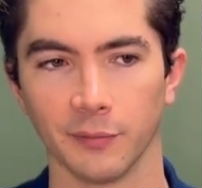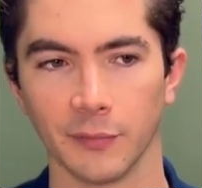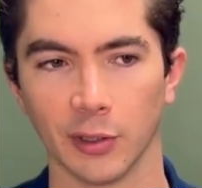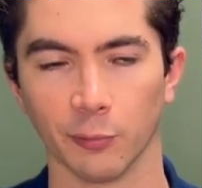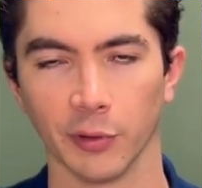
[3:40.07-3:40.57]

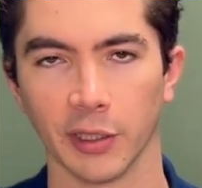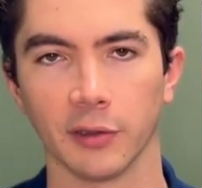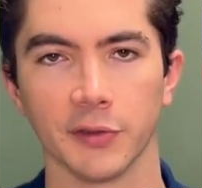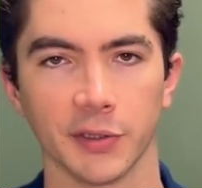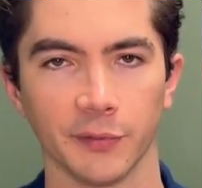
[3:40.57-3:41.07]
really
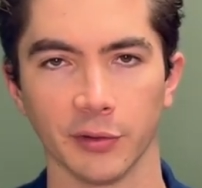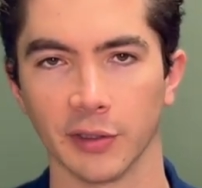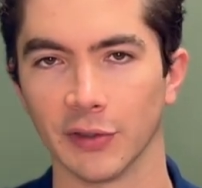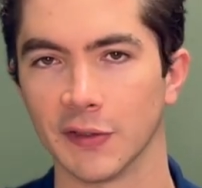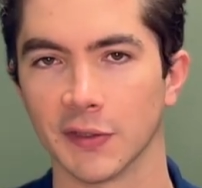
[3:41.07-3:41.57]
close-up viewing
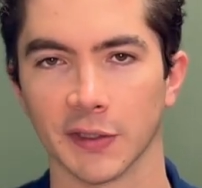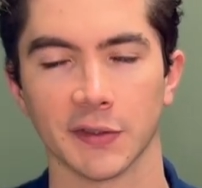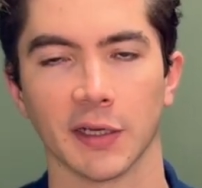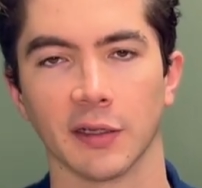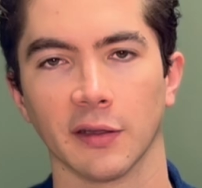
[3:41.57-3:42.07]
of insects,
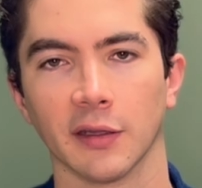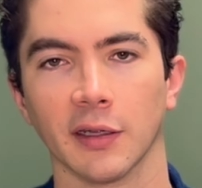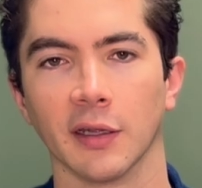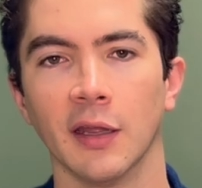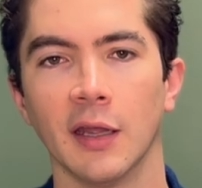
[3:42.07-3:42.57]
that kind of
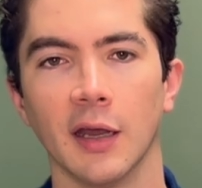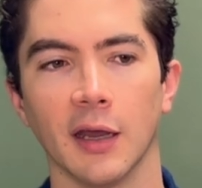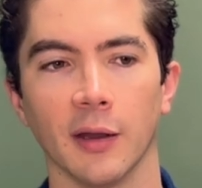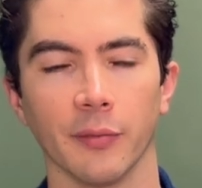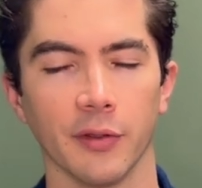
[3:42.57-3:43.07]
thing,
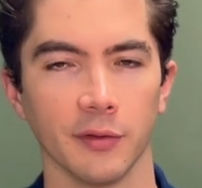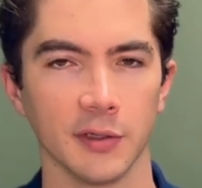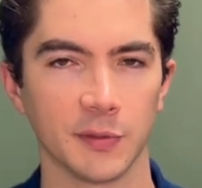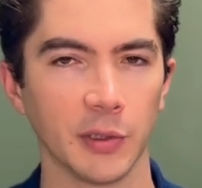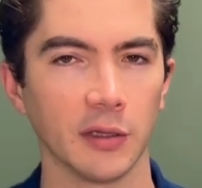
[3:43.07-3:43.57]

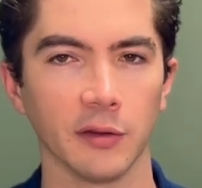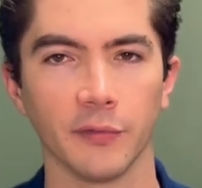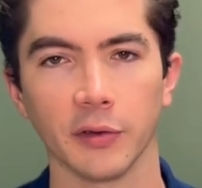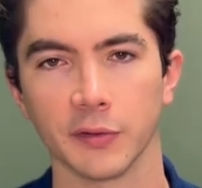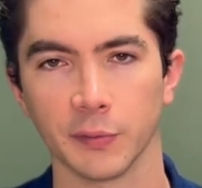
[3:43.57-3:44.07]
the speed of the
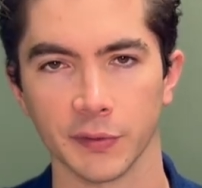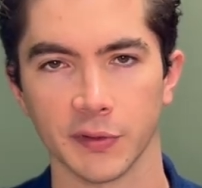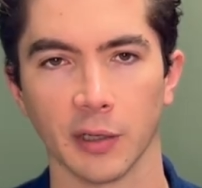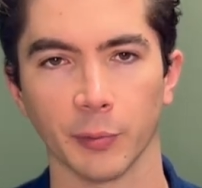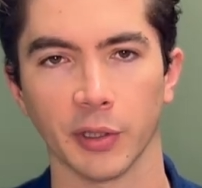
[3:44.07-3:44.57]
focus wheel is
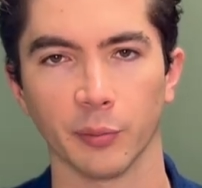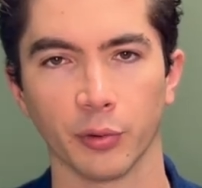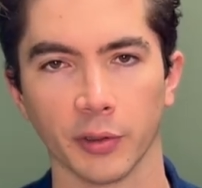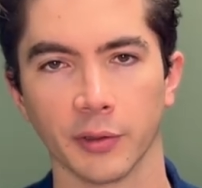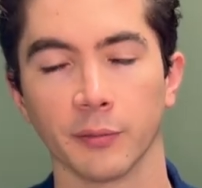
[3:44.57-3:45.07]
not really
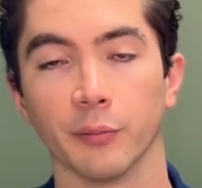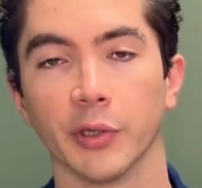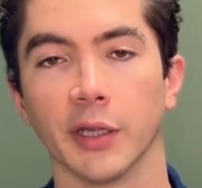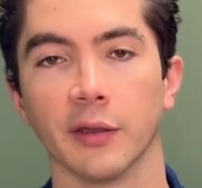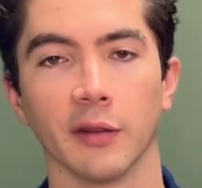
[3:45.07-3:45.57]
important.
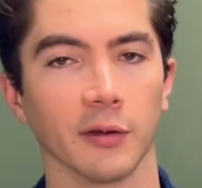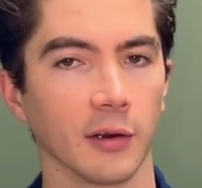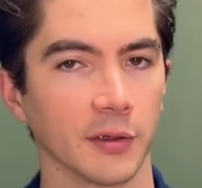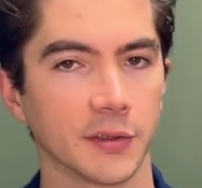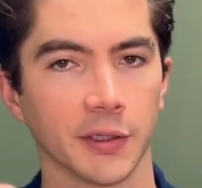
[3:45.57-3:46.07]
But there
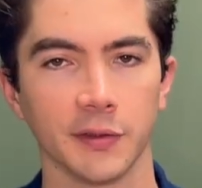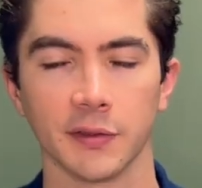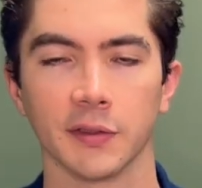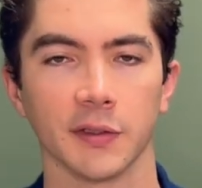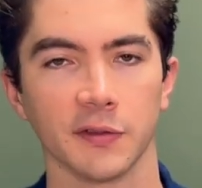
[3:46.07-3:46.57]
are tons
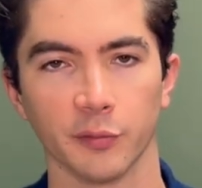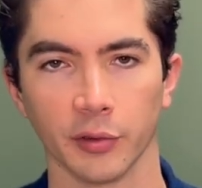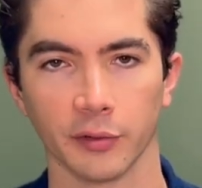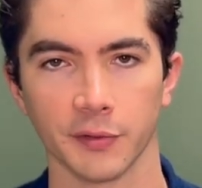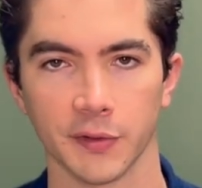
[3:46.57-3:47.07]
and tons of
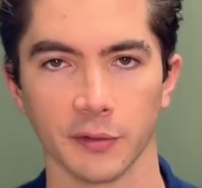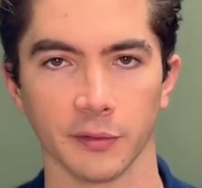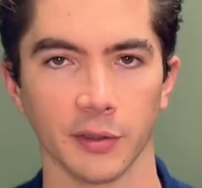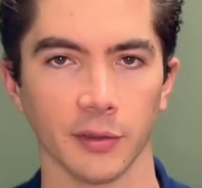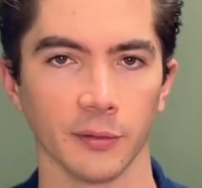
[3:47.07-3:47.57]
birders that
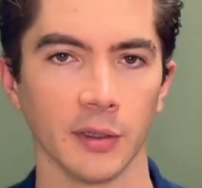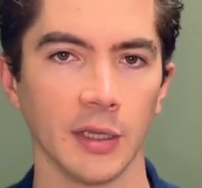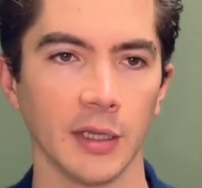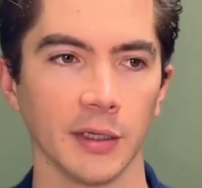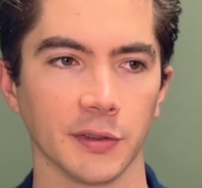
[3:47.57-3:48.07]
are
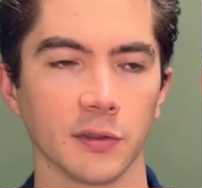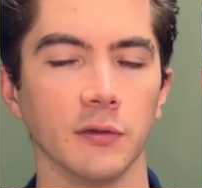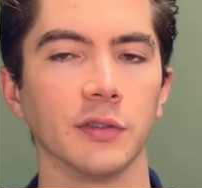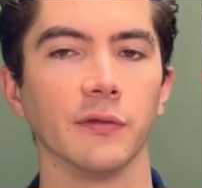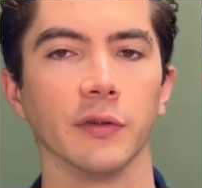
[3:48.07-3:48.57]

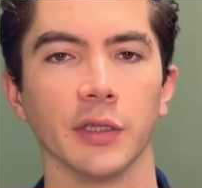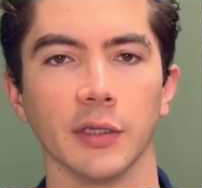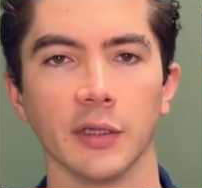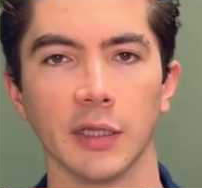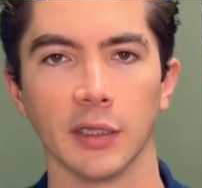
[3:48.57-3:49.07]

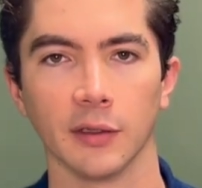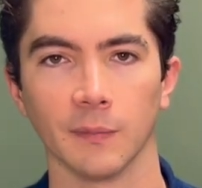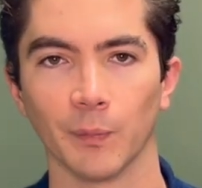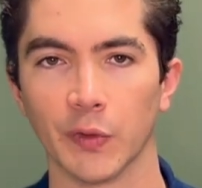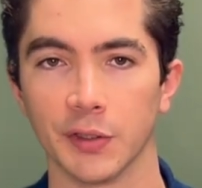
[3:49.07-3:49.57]
exclusively
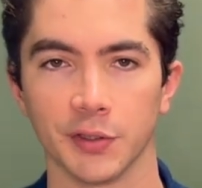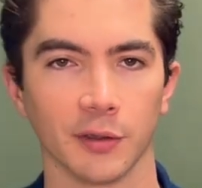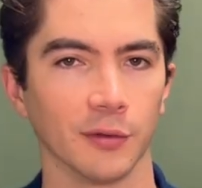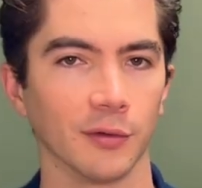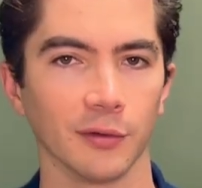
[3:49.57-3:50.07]
in the
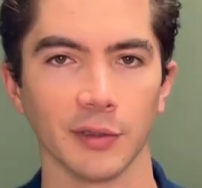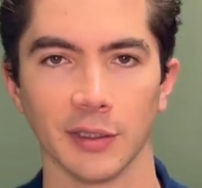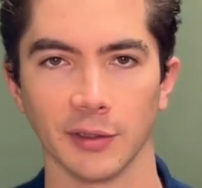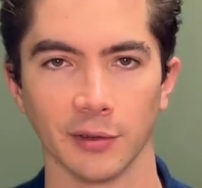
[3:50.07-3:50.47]
jungle in